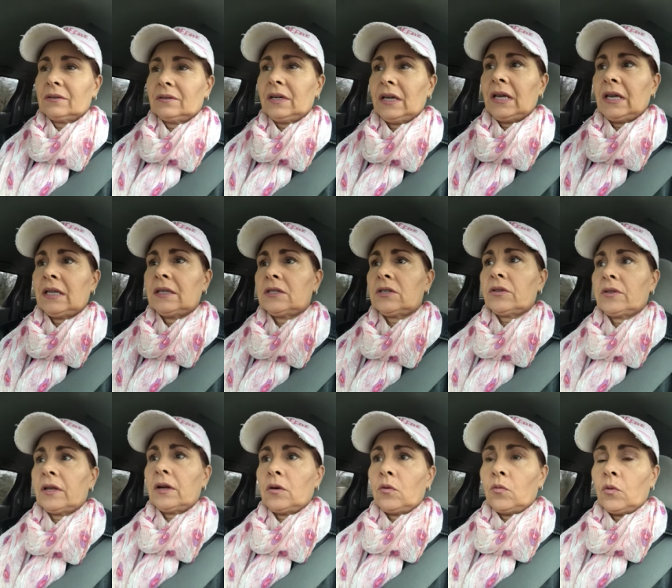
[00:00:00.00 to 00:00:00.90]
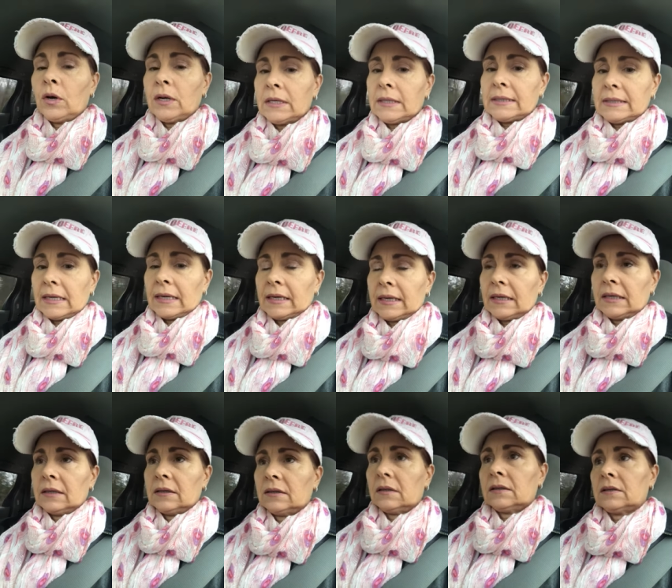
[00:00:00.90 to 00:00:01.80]
and so they don't want to suck it.
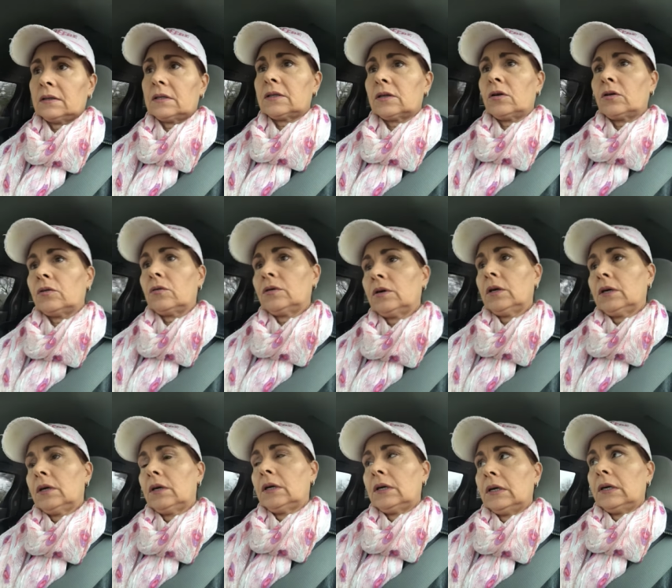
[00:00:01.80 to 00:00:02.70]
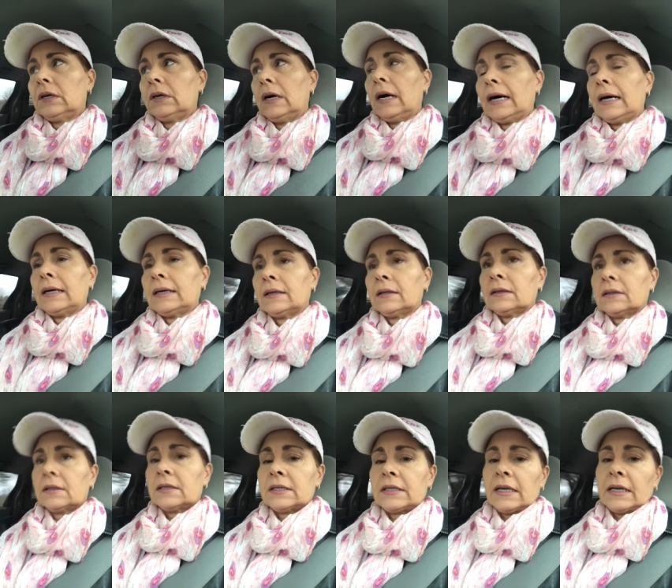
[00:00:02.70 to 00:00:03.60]
And so I'll
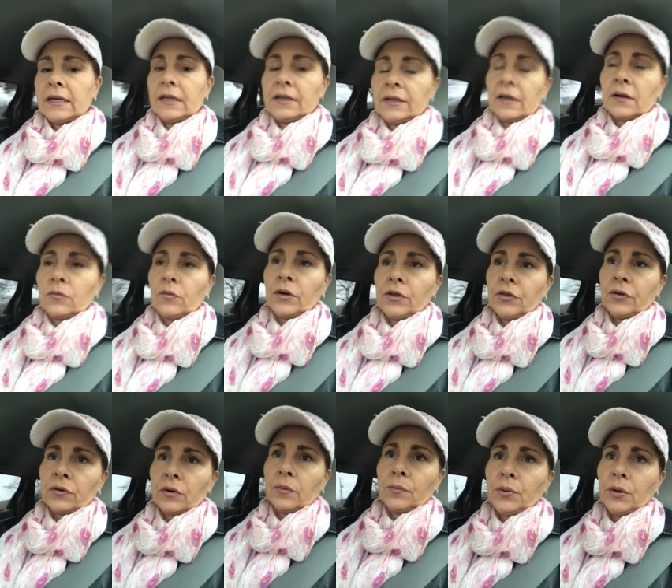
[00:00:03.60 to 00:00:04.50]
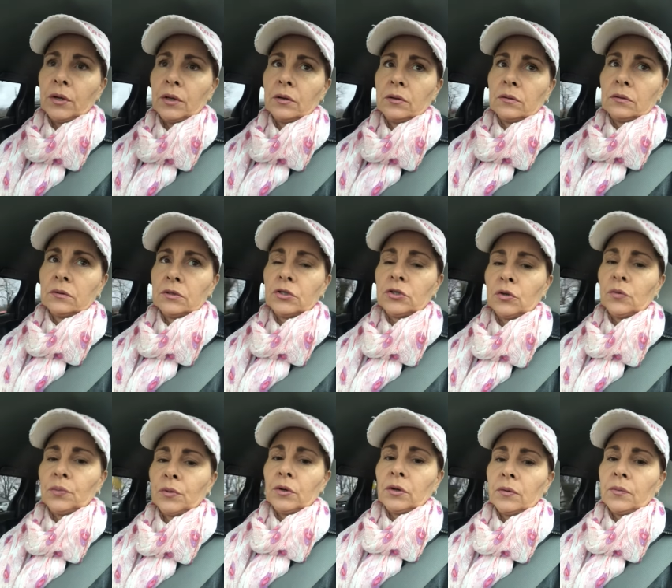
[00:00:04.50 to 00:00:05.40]
sit in there with her and put
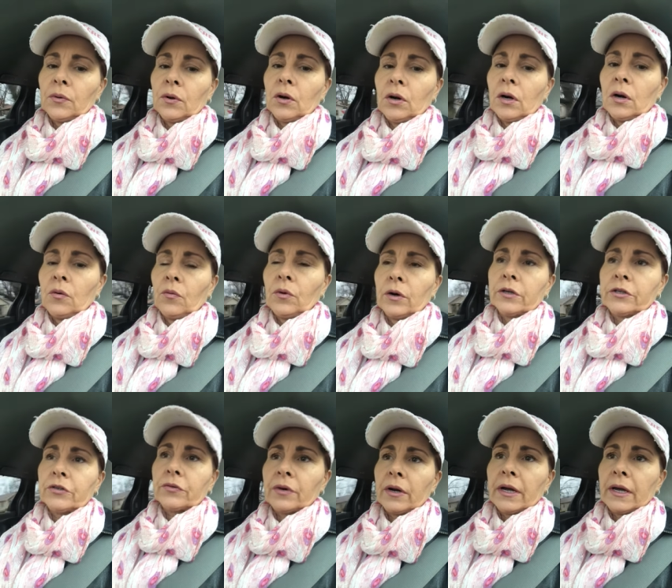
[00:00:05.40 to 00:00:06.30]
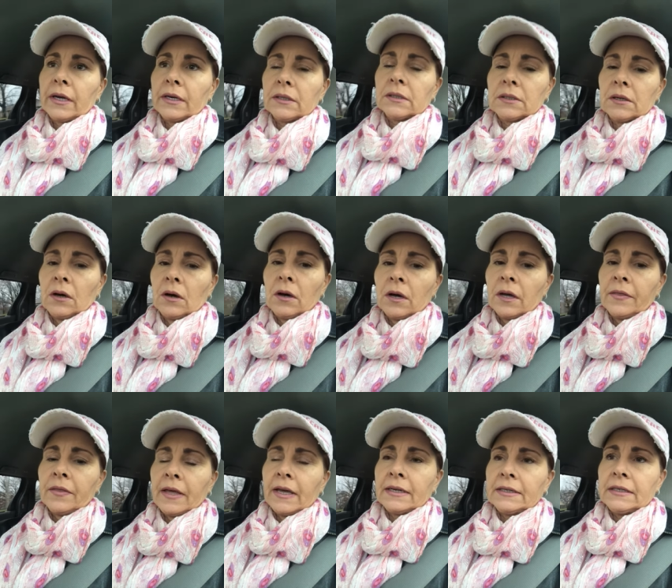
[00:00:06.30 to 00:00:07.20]
super duper hot wash rags on
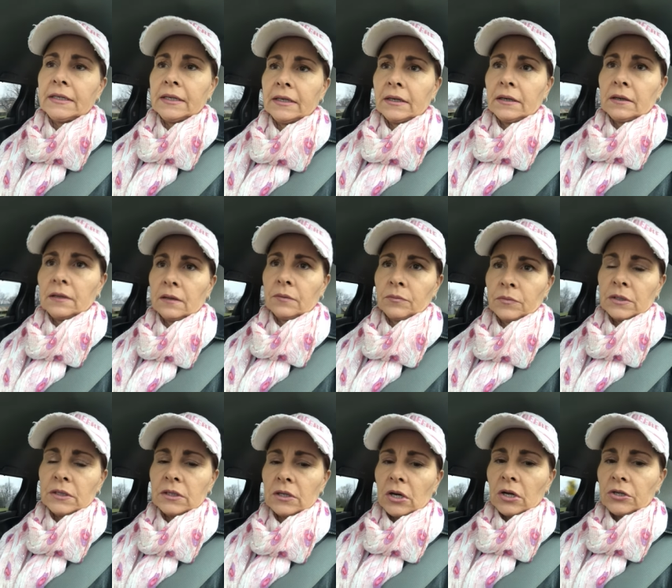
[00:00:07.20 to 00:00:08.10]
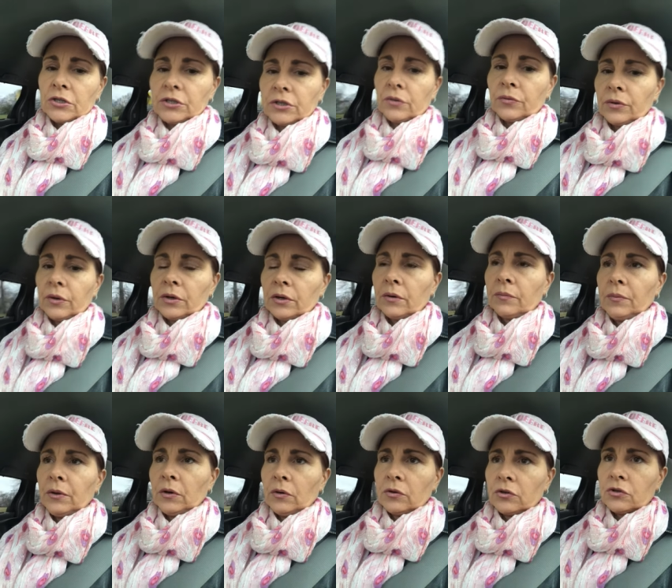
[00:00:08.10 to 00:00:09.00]
that tit and massage it when her
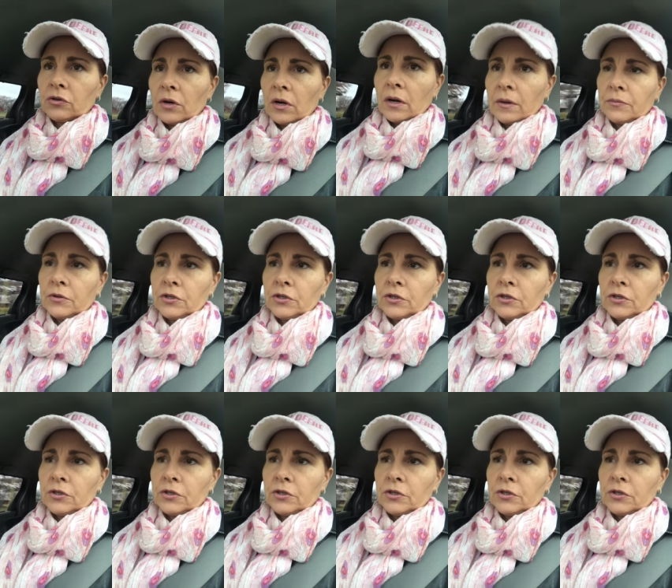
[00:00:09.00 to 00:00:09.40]
milk drops,